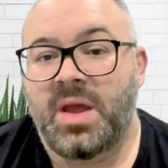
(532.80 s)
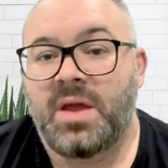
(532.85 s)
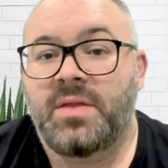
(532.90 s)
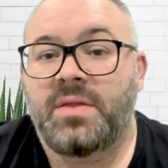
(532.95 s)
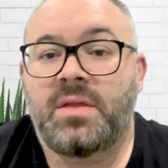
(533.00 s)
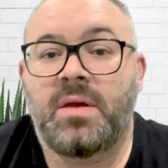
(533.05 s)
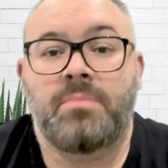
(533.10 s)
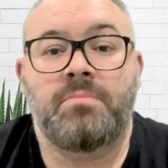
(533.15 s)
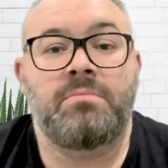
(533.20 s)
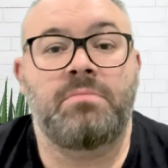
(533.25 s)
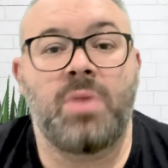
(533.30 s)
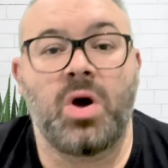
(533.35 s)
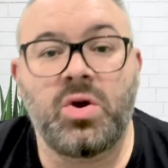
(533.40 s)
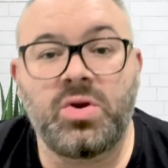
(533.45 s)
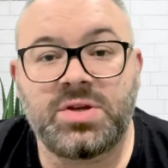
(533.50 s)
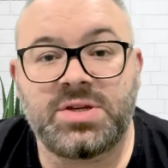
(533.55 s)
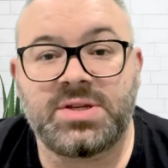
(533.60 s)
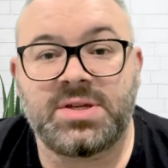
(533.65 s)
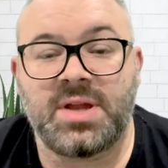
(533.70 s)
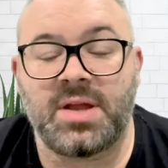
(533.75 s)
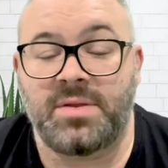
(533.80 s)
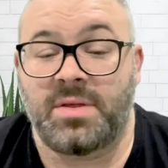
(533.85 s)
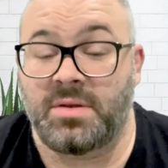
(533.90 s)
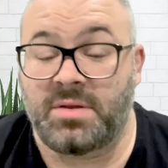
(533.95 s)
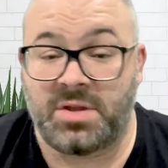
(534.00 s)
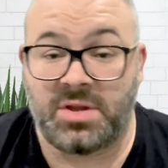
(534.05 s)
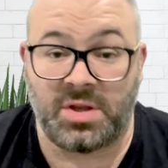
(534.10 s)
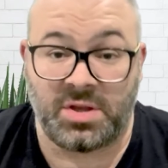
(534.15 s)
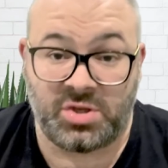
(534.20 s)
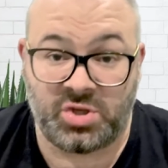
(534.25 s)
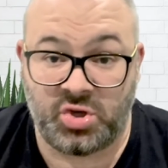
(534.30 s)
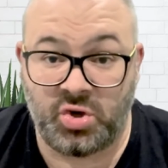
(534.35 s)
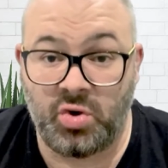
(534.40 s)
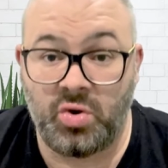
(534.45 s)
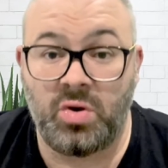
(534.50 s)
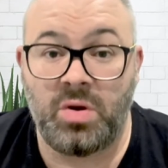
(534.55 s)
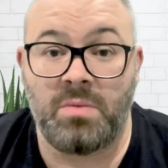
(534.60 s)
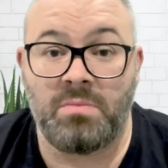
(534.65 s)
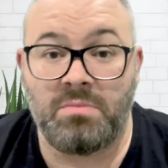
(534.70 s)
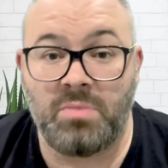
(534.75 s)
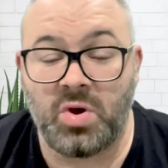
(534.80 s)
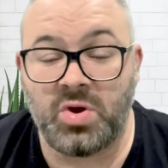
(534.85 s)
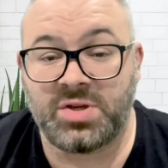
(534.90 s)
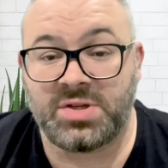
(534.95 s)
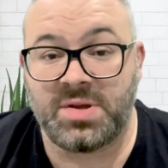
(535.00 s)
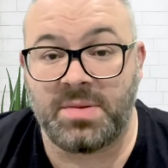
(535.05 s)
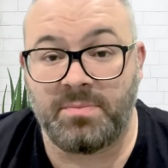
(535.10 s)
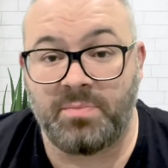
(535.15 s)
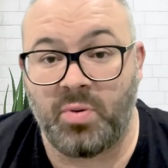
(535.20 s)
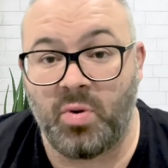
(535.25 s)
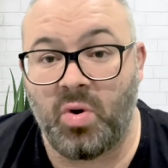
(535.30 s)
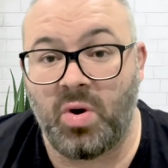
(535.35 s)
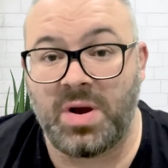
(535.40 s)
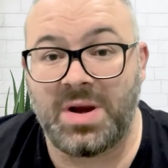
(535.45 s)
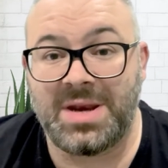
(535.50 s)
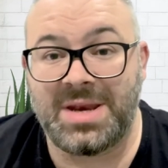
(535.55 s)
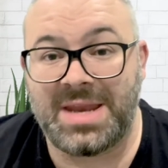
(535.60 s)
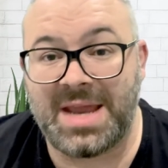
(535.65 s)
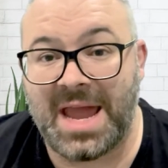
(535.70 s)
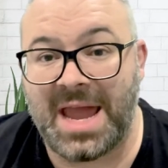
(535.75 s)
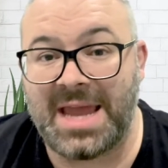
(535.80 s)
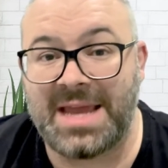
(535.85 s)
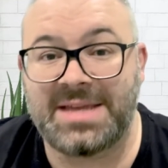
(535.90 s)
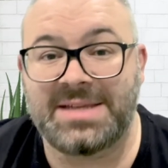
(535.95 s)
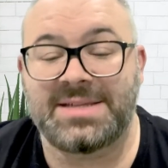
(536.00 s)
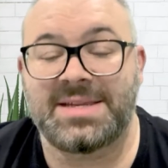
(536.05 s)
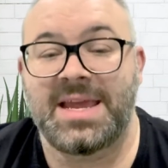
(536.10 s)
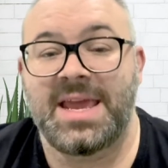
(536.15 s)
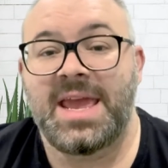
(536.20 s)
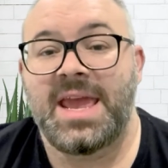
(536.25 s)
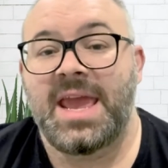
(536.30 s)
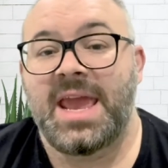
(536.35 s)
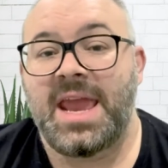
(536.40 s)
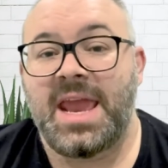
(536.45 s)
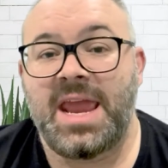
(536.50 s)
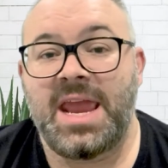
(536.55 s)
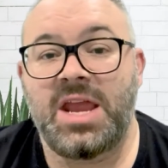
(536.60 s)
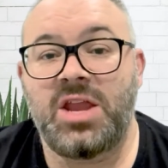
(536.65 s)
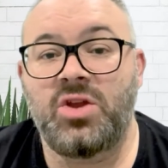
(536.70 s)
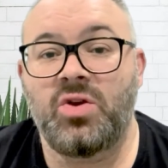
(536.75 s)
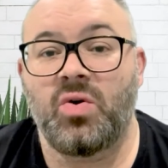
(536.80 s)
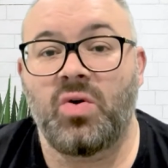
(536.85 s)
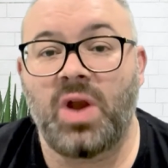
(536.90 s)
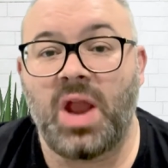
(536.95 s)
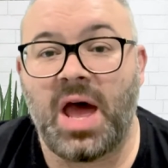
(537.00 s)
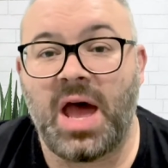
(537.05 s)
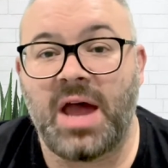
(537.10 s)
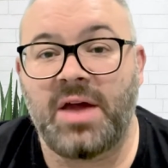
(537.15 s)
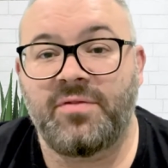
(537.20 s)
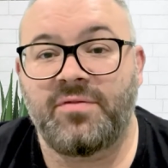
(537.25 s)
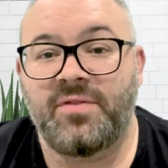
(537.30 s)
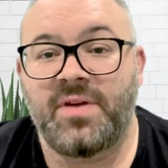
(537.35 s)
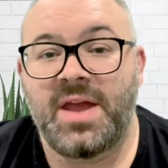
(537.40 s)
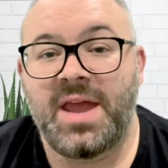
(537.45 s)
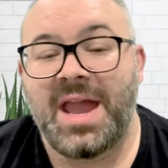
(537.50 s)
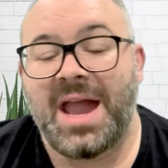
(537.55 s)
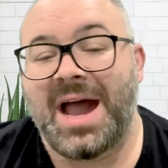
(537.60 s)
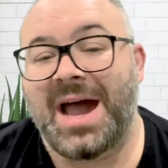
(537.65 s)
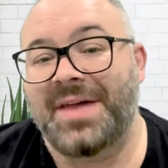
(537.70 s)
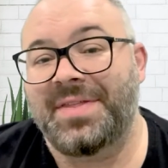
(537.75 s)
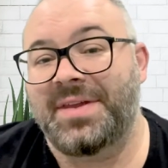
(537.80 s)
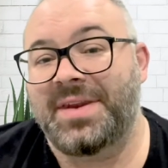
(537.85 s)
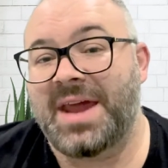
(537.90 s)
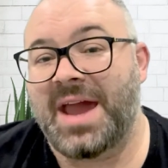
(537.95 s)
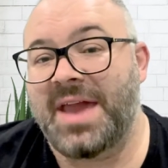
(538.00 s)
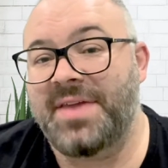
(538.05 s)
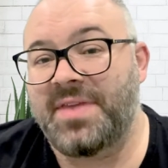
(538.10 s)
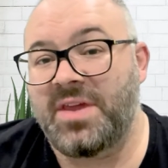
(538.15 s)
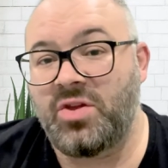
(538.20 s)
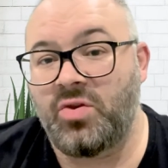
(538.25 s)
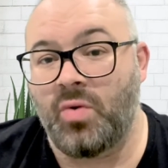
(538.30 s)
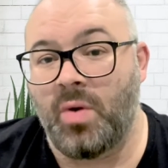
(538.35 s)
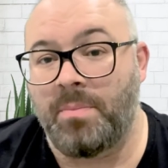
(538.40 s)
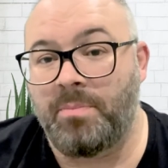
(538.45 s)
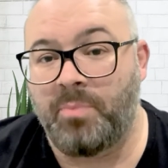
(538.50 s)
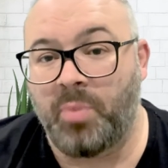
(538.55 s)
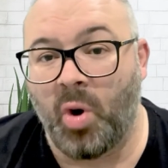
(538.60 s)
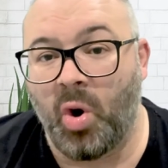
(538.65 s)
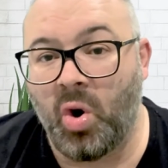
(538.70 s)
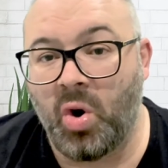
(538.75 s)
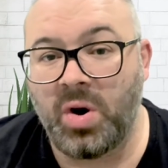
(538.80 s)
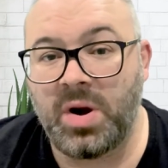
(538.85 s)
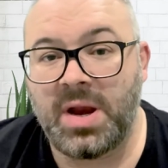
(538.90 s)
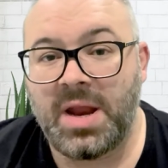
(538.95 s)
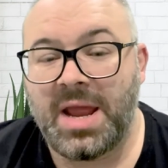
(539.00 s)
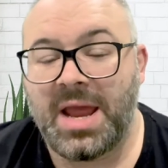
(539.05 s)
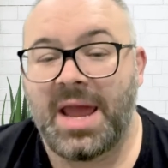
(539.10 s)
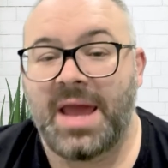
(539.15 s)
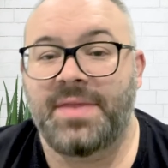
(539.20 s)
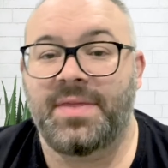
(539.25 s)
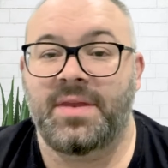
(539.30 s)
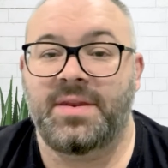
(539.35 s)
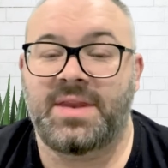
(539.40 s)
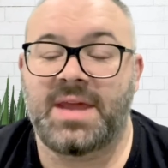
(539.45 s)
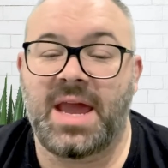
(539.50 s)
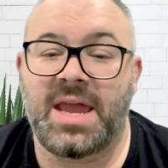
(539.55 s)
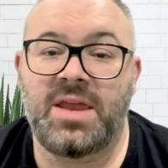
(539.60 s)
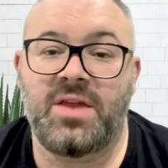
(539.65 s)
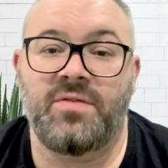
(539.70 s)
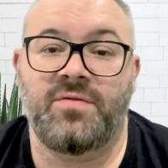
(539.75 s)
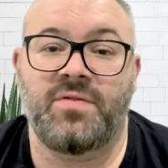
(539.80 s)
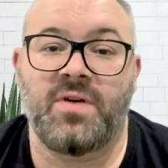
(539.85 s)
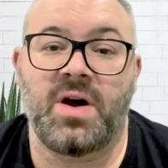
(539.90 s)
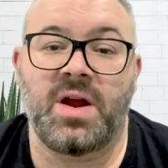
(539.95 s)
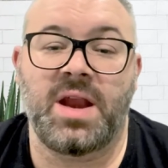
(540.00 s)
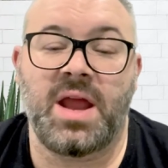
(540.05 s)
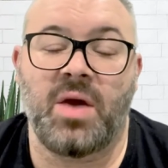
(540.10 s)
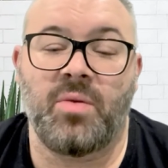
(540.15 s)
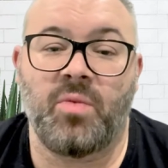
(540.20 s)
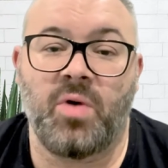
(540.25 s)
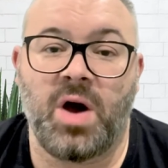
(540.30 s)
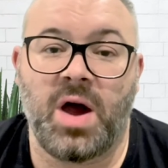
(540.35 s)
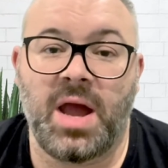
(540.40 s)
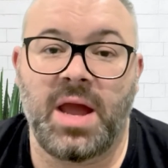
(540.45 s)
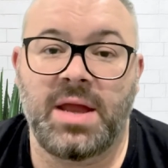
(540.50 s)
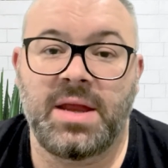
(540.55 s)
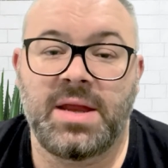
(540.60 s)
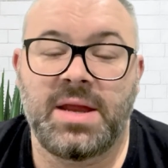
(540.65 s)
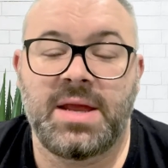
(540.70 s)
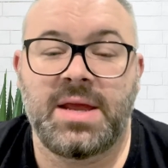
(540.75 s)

the most the, the two most important days in your life are the day that you are born and the day you find out why.